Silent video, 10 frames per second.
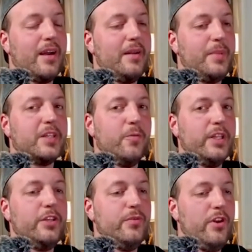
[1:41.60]
Pick the one
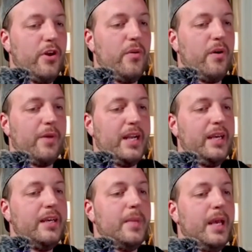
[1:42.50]
that you know already.
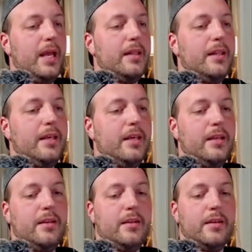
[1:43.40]
And
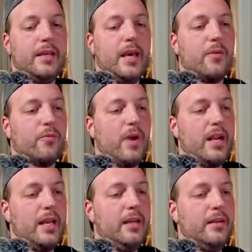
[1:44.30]
then get
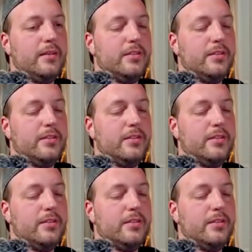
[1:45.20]
writing.